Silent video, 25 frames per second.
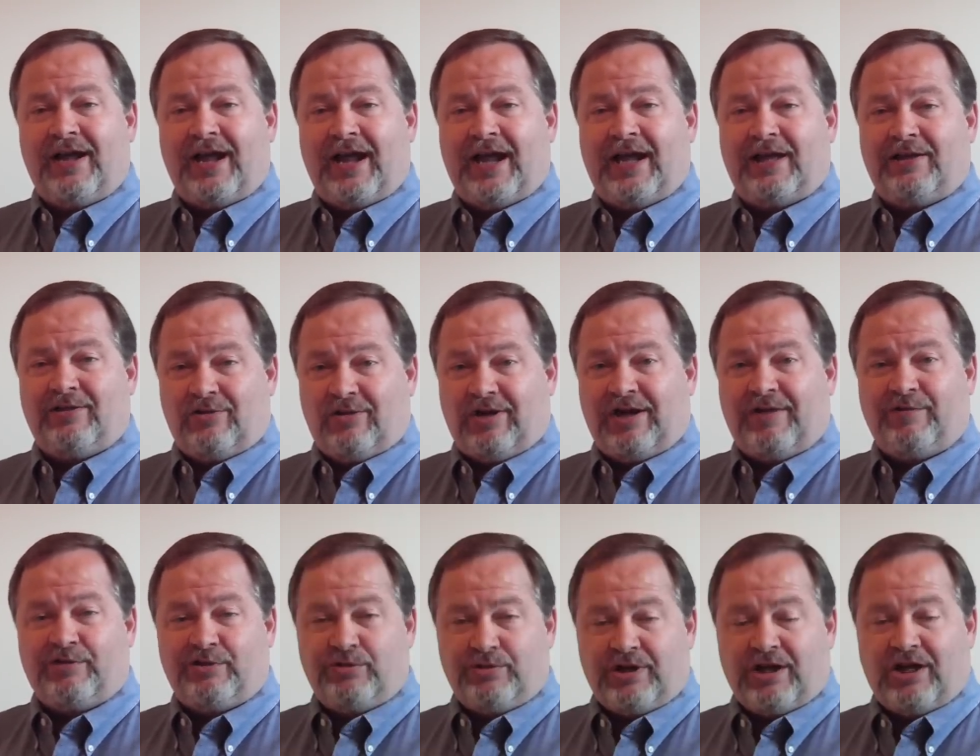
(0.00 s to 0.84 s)
and you'll
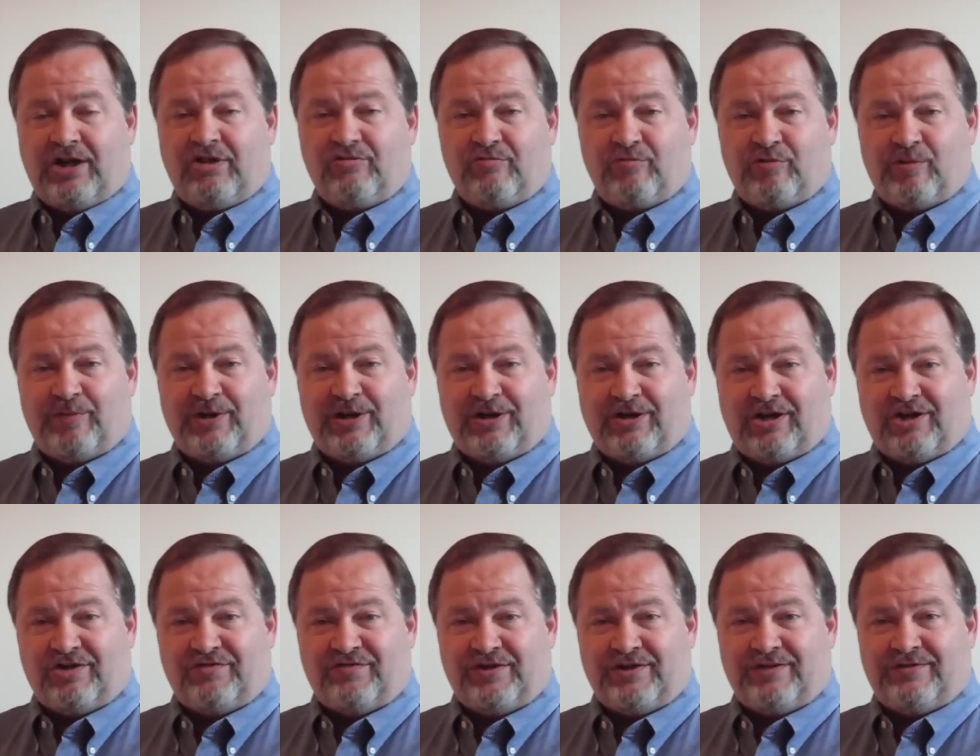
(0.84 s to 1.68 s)
have a new customer
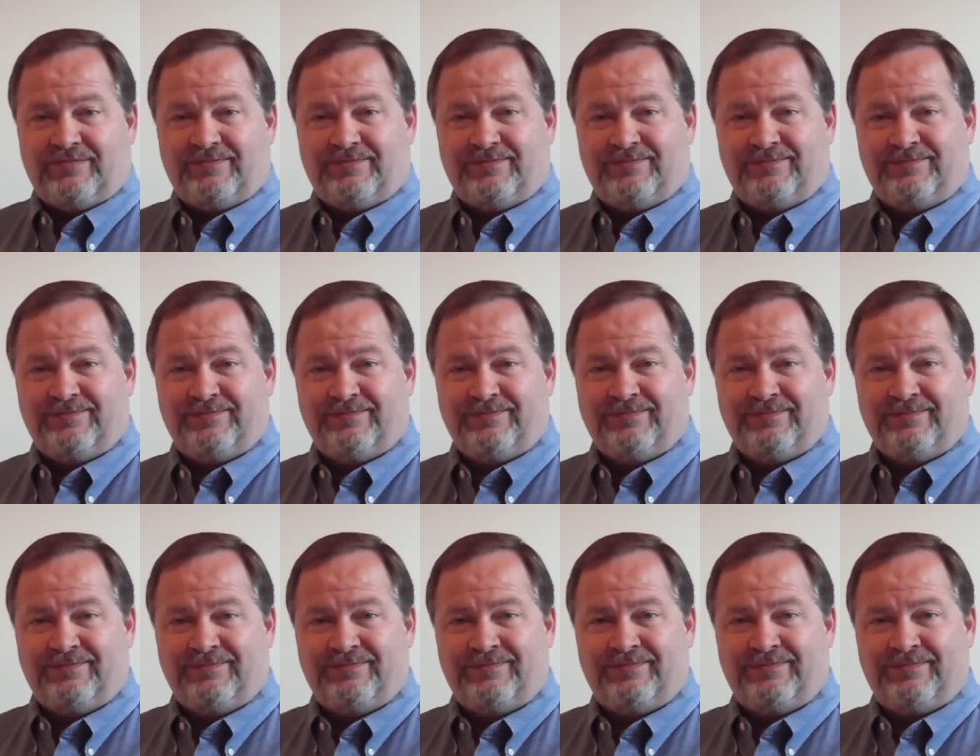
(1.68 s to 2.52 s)
because of
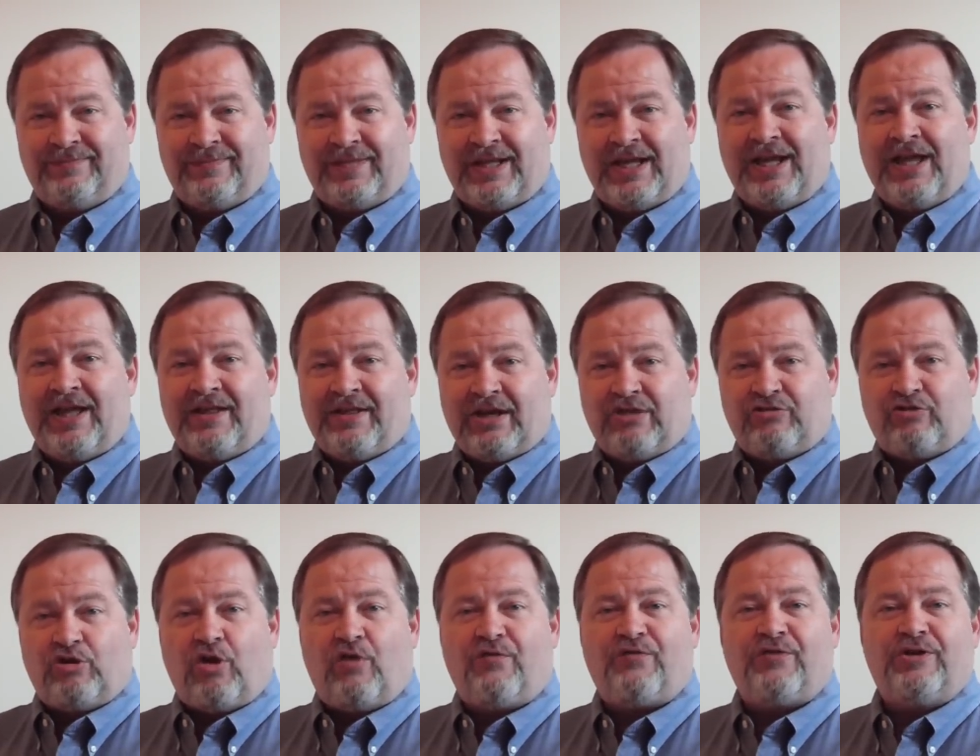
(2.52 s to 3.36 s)
it.
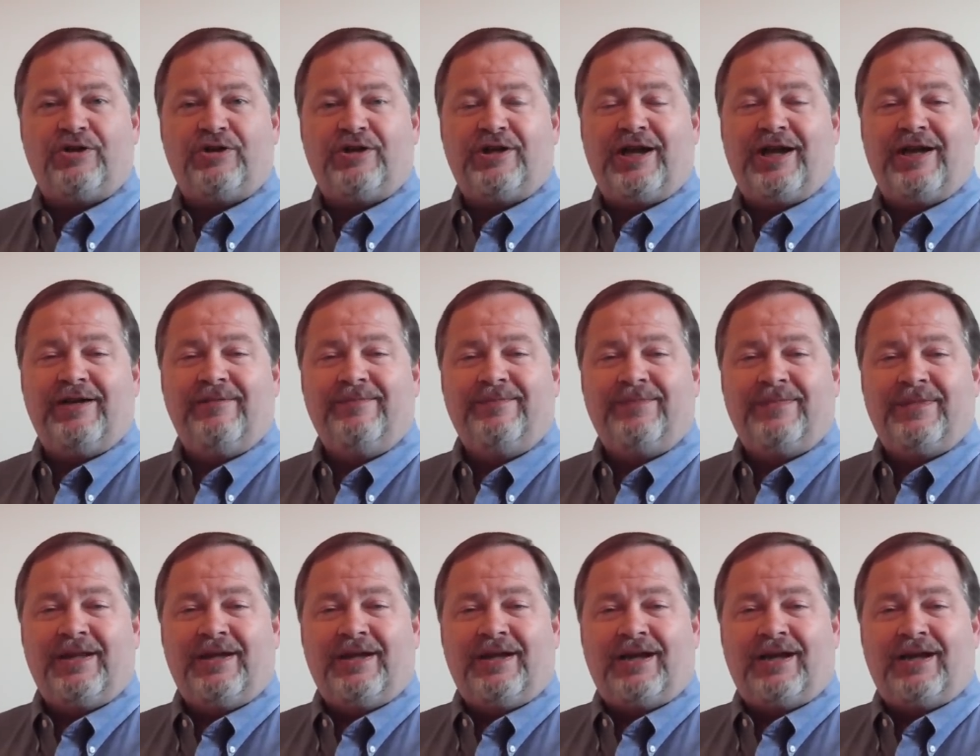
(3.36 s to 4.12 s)
That's all for today.